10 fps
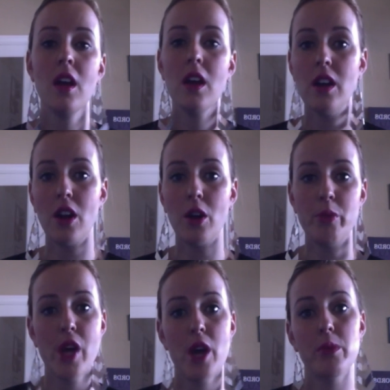you know,
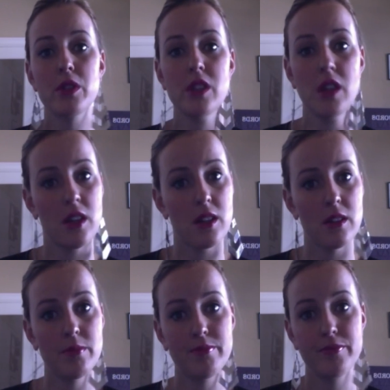be able
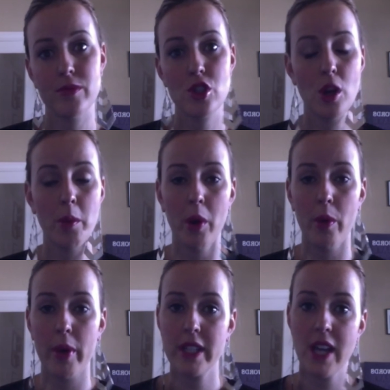to shoot him a
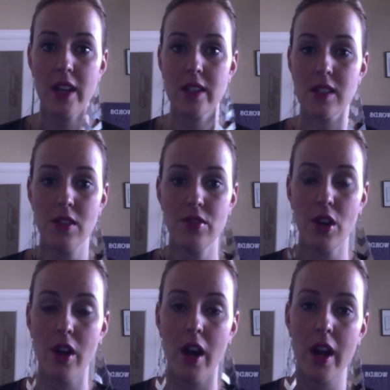quick text if
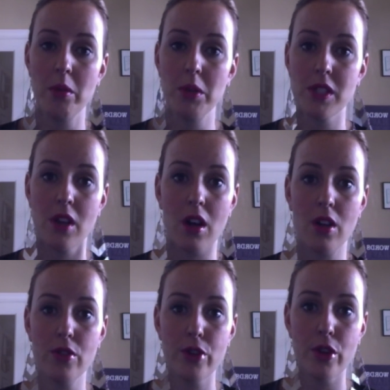you're not able to talk
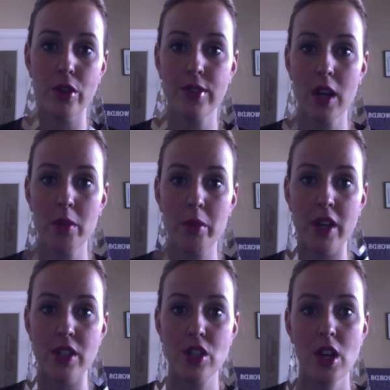on the phone very
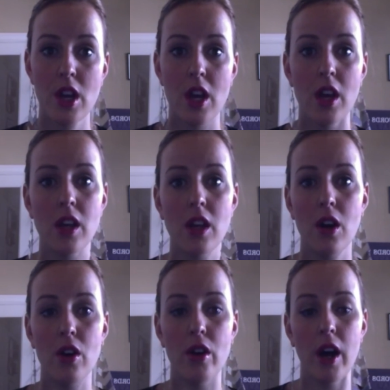much. You
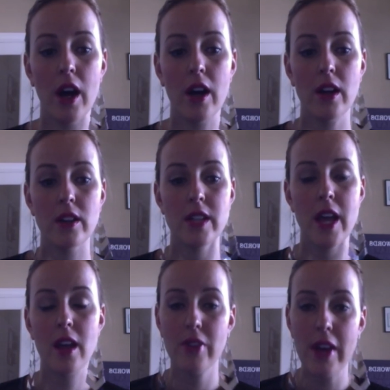know,
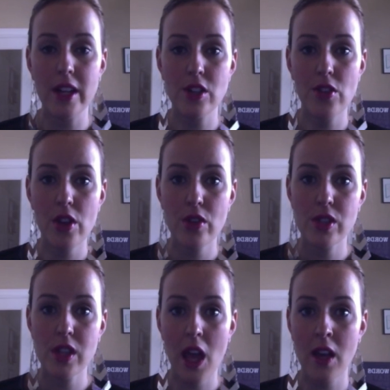take advantage of
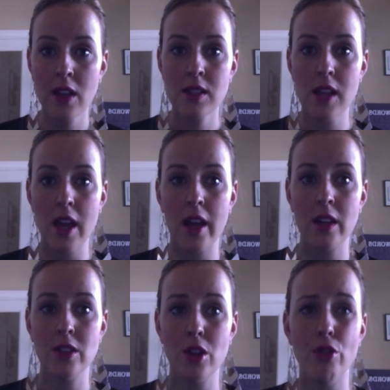those things
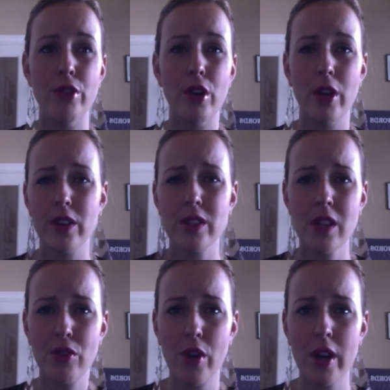and don't feel
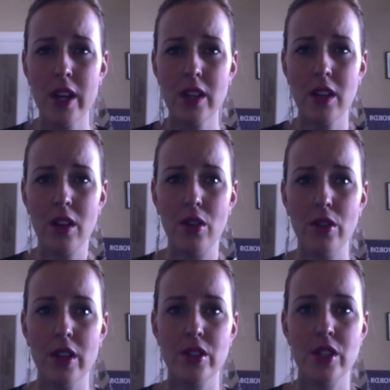guilty for it. You know, there